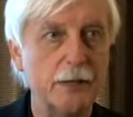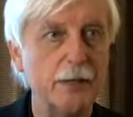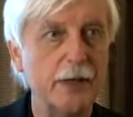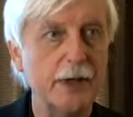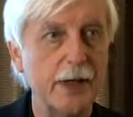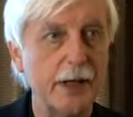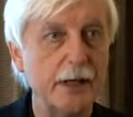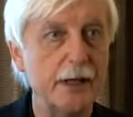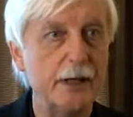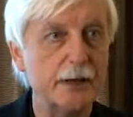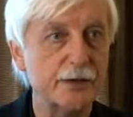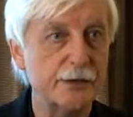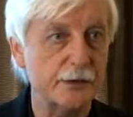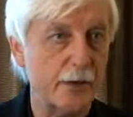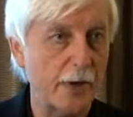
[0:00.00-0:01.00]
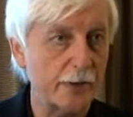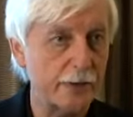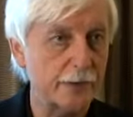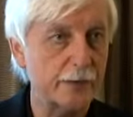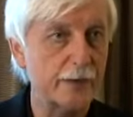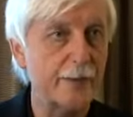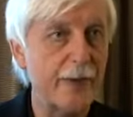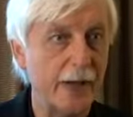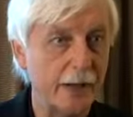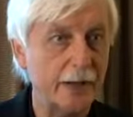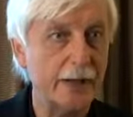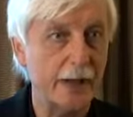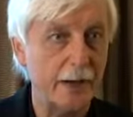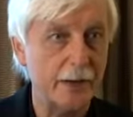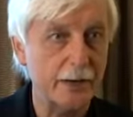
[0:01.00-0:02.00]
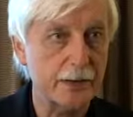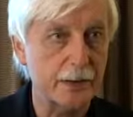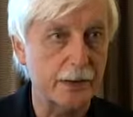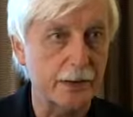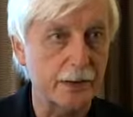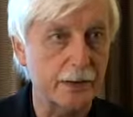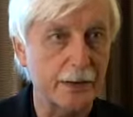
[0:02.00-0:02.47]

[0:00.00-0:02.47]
they're related in structure to beta carotene.